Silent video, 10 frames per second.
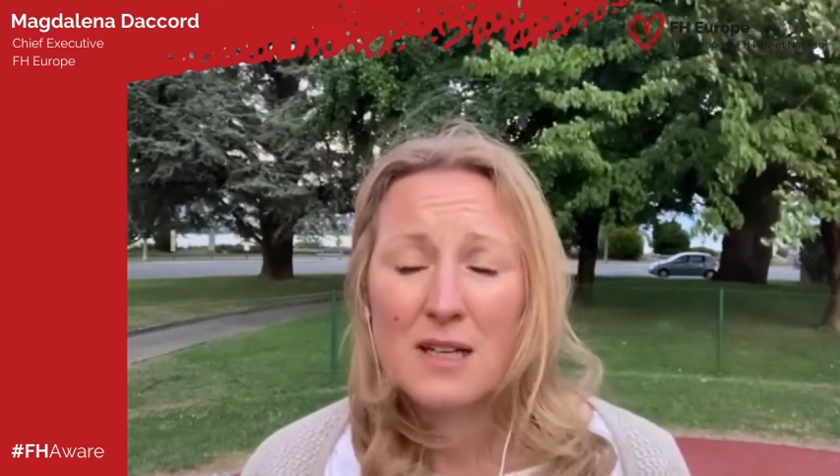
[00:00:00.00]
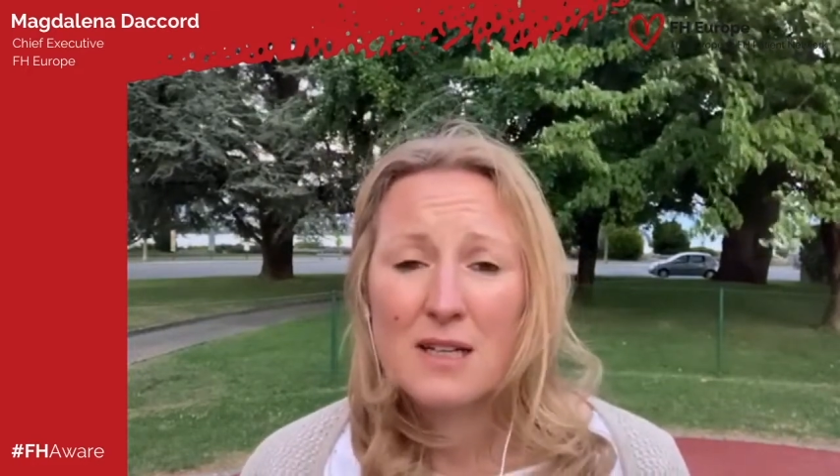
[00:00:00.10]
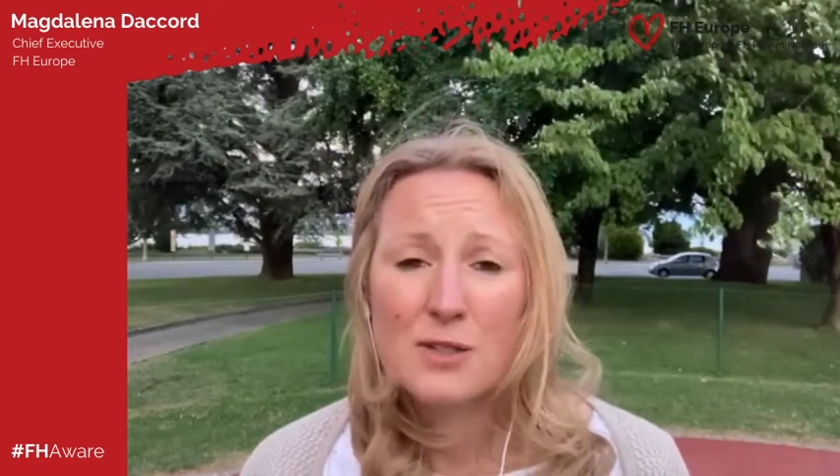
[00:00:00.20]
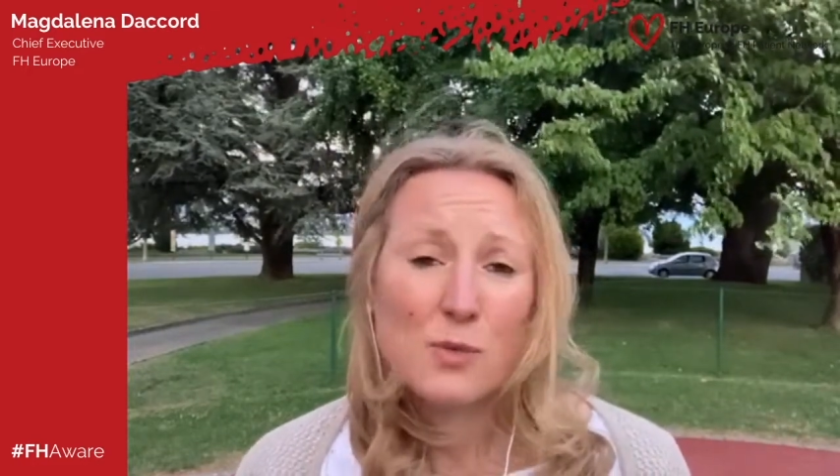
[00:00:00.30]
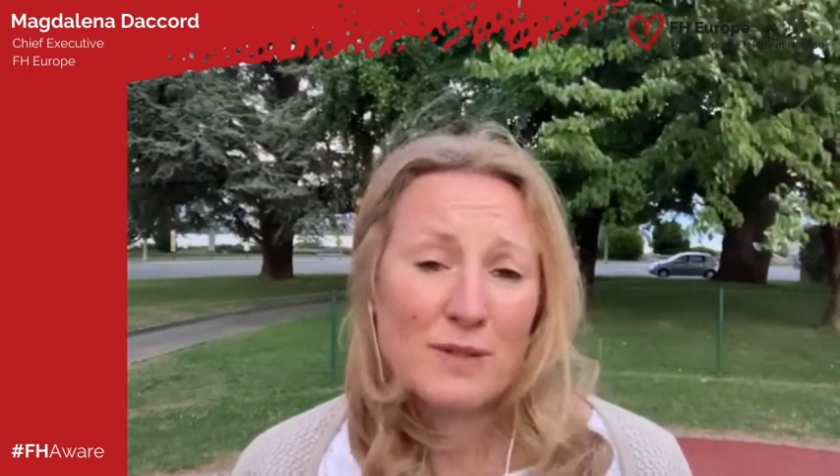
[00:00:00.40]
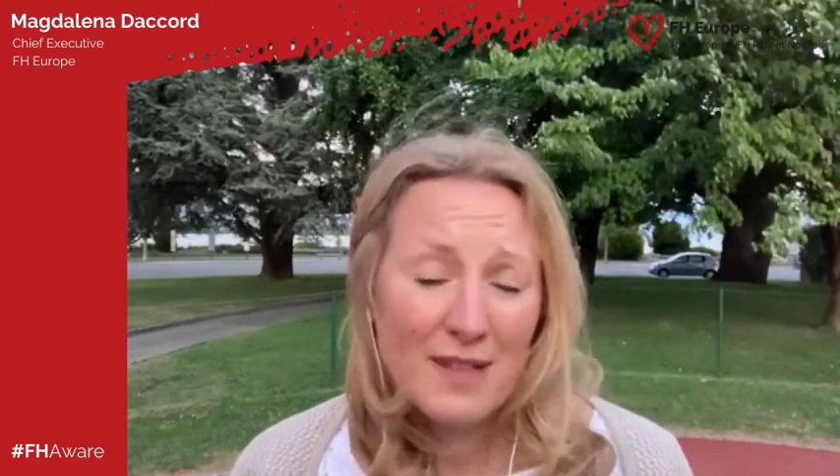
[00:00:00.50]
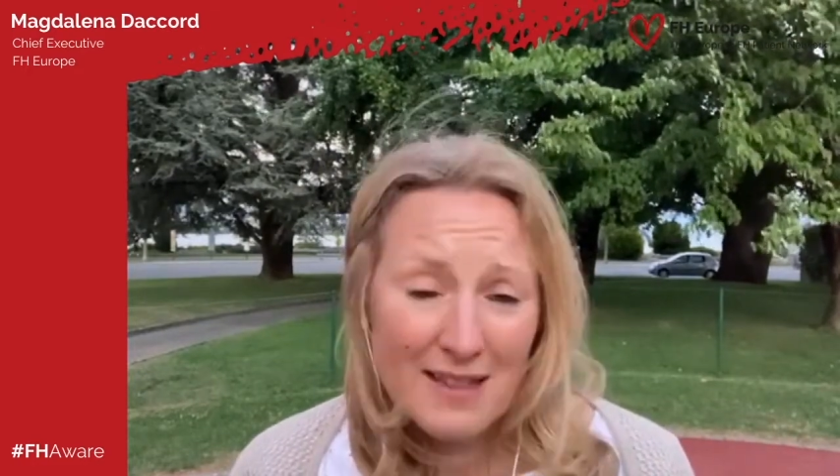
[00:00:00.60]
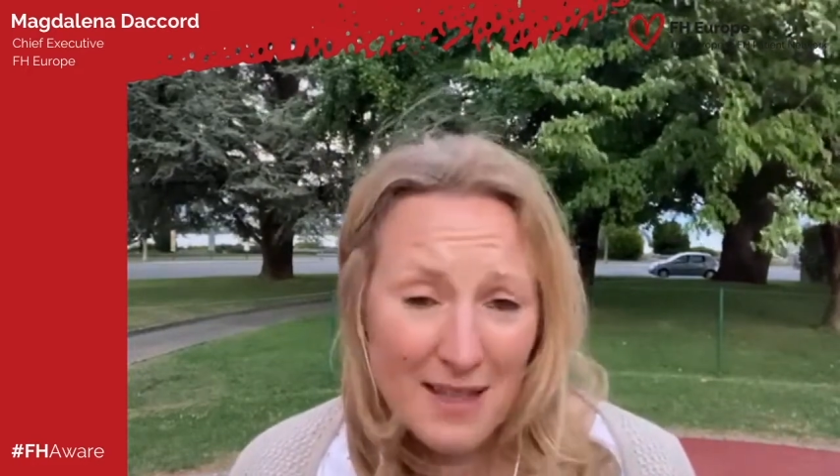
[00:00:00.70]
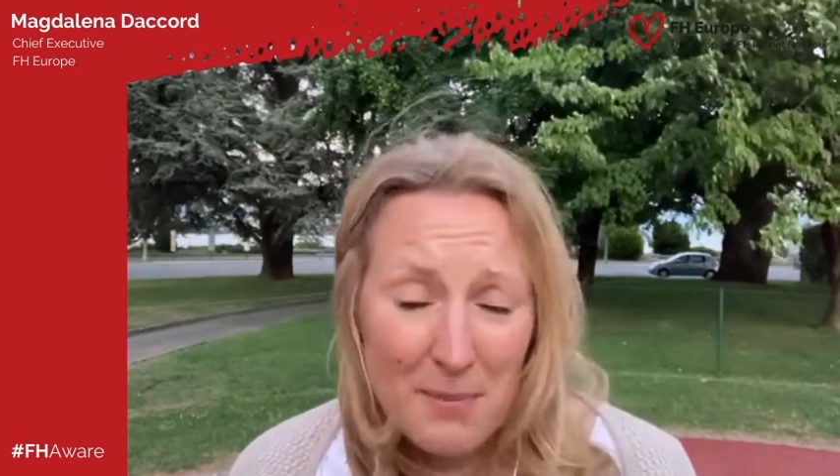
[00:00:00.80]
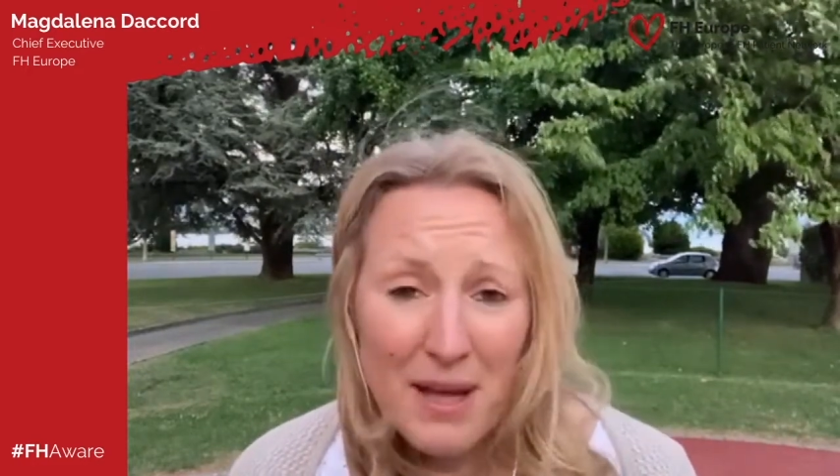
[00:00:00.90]
So with
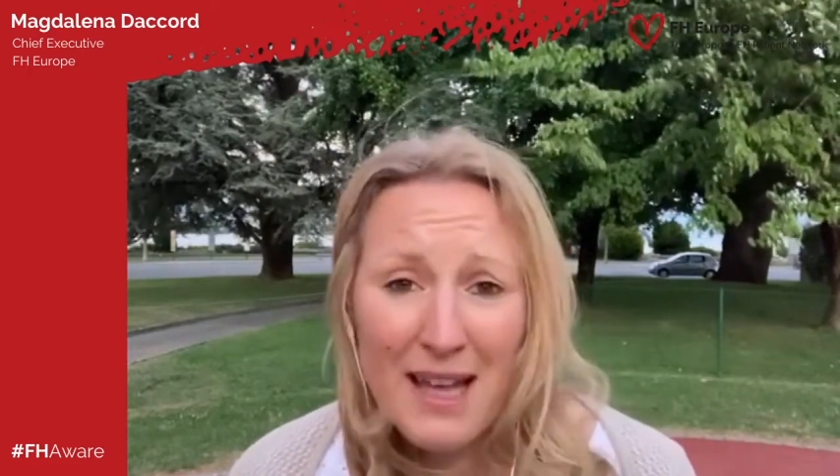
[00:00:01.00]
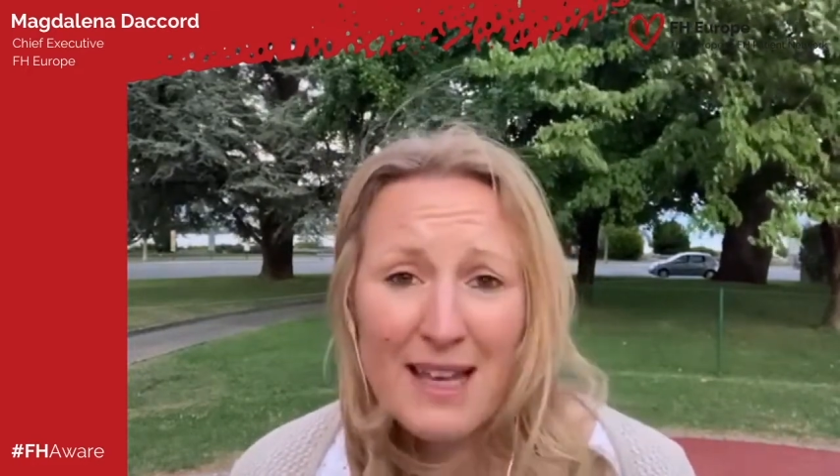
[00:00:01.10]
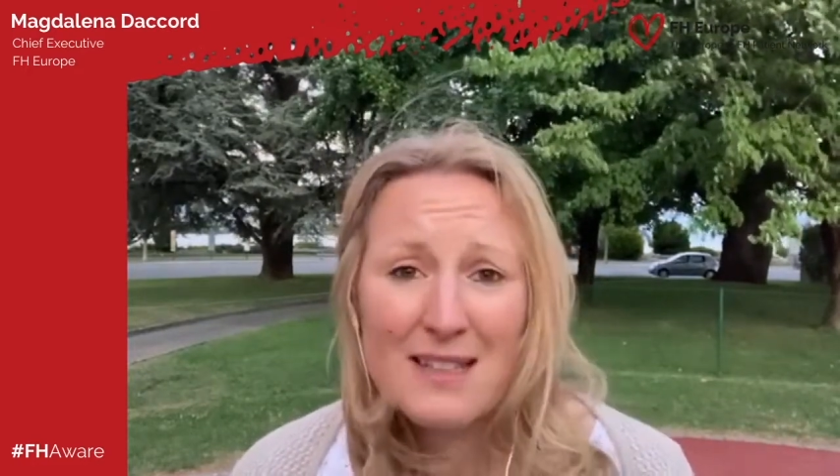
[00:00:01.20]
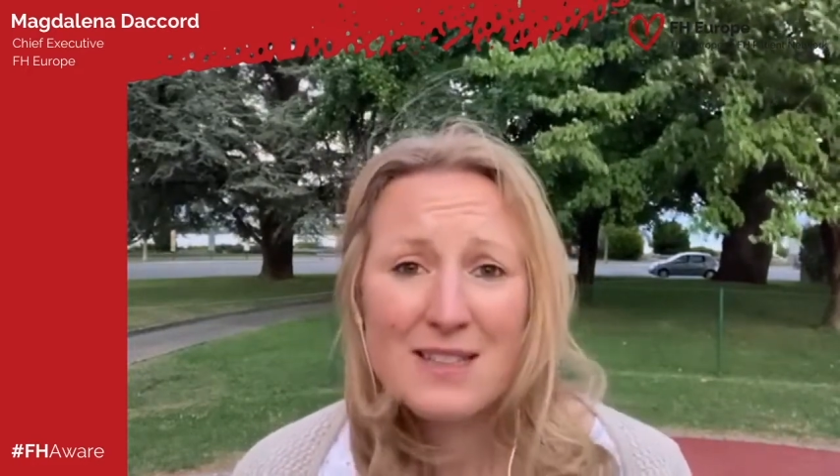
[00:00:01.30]
that campaign,